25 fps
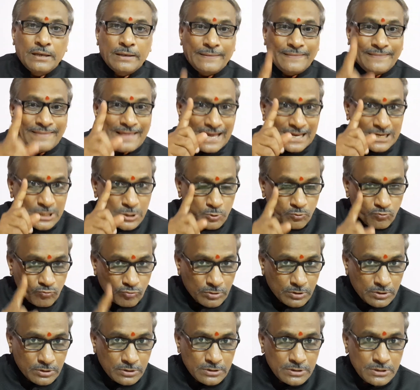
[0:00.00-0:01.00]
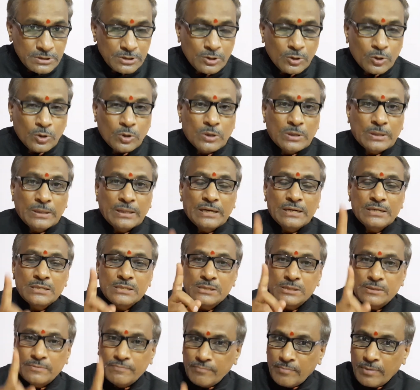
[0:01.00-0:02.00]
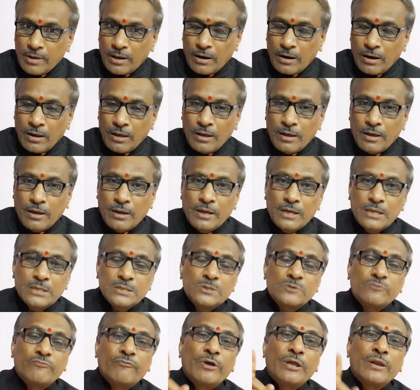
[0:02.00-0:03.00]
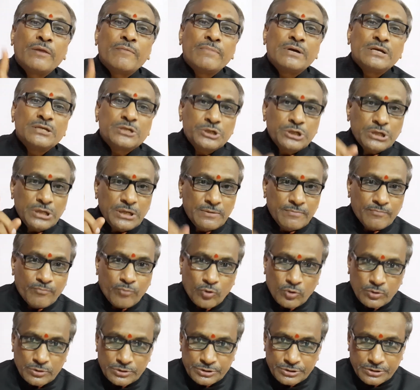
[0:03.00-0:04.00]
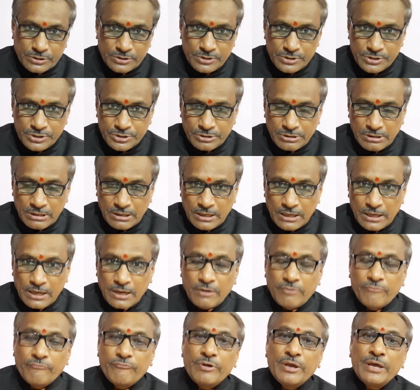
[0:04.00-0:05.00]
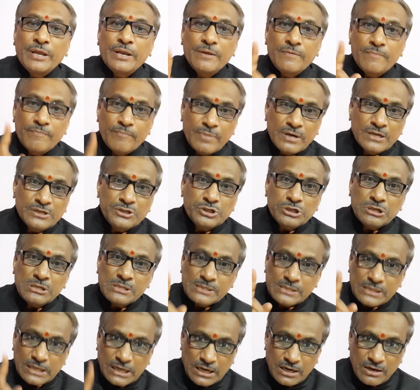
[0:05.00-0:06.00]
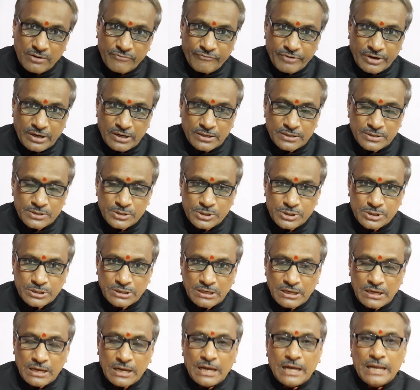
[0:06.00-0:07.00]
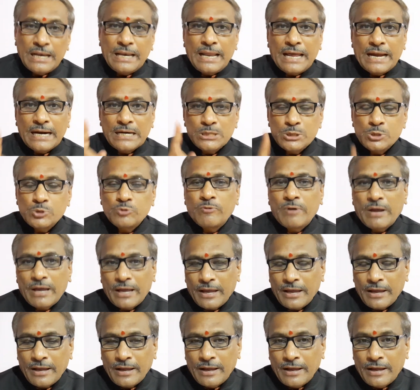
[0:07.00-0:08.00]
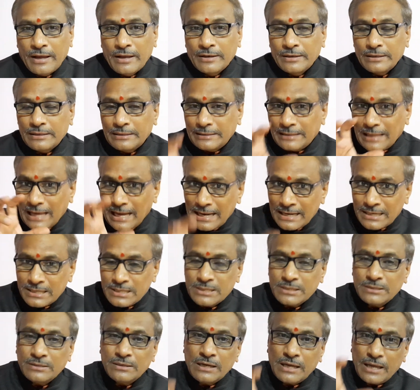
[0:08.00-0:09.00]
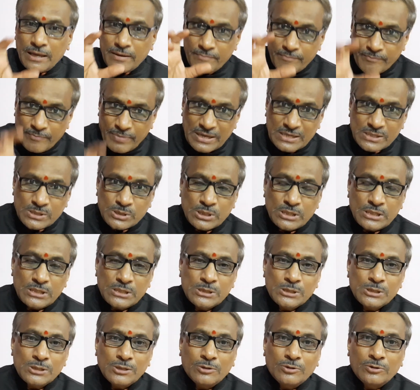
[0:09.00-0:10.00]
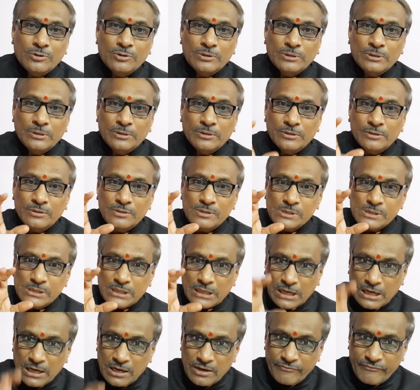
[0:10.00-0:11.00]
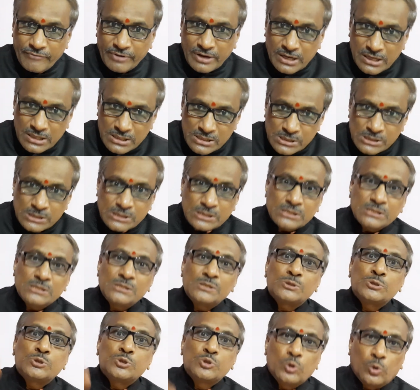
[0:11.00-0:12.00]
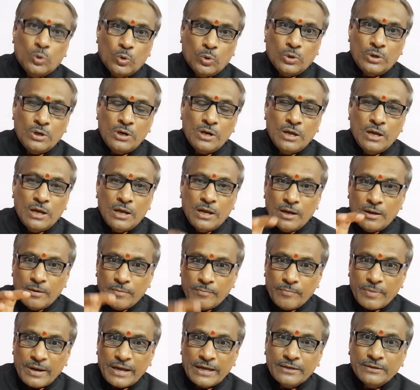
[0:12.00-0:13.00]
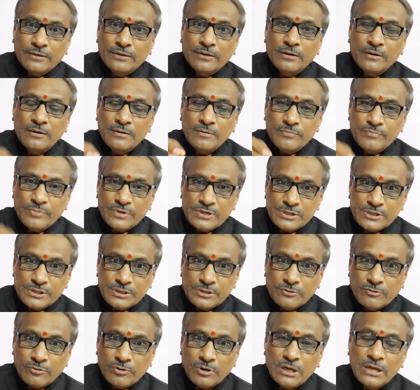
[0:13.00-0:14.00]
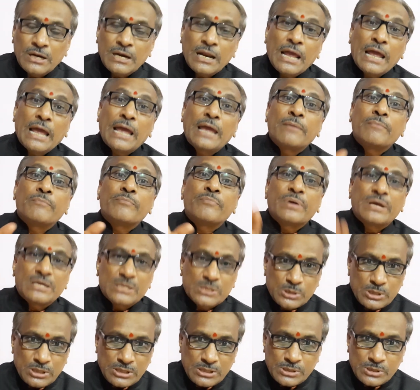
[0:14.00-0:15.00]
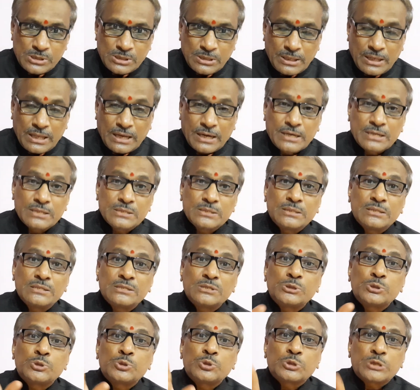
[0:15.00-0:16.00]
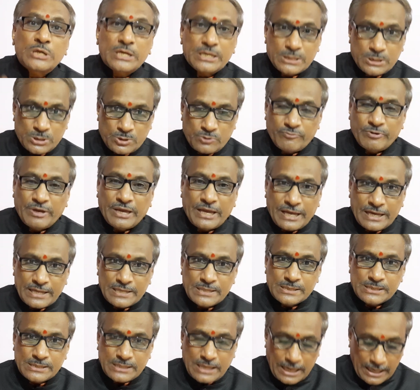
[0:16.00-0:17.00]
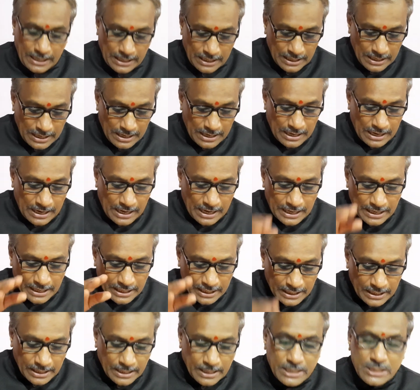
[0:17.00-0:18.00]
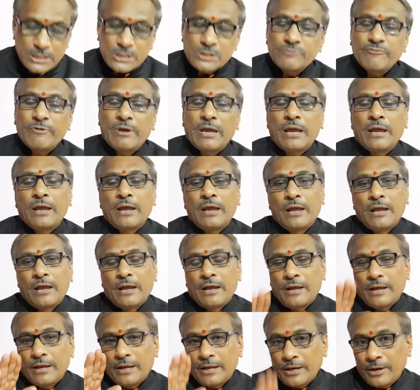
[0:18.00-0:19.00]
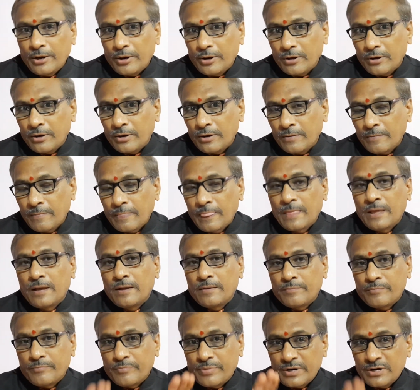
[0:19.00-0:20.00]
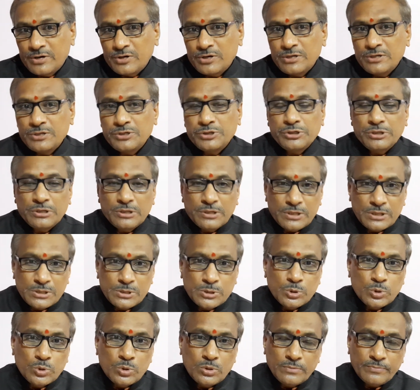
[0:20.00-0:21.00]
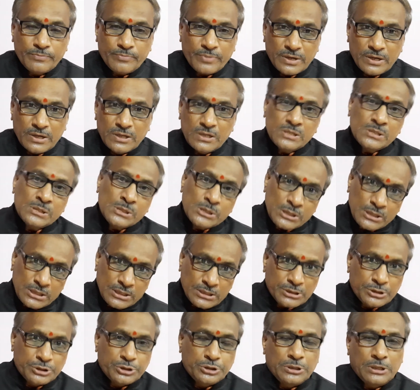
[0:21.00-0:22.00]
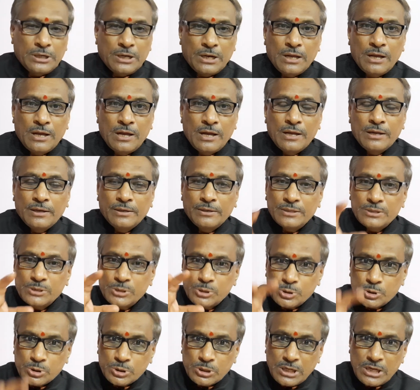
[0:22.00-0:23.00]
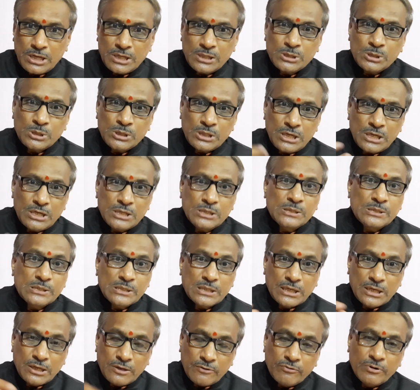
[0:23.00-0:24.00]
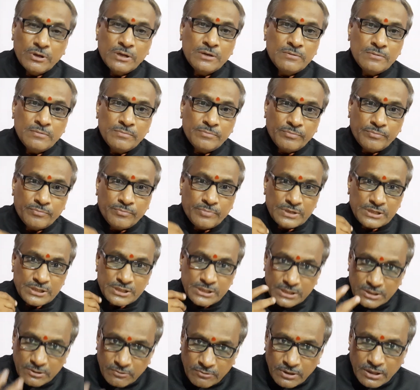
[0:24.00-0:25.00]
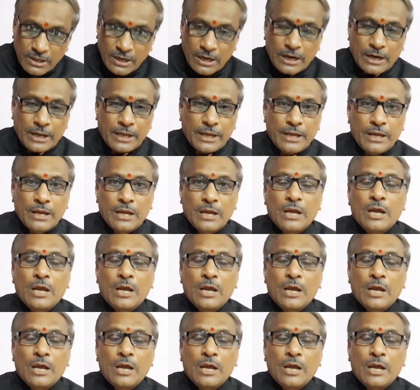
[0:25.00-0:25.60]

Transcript: that word or that symbol is very much important, very much significant, and that's why that emphasis or the significance is shown by the particular emphasis, that is the stress, we can say. And in this way, in the British received pronunciation, the stress is given particularly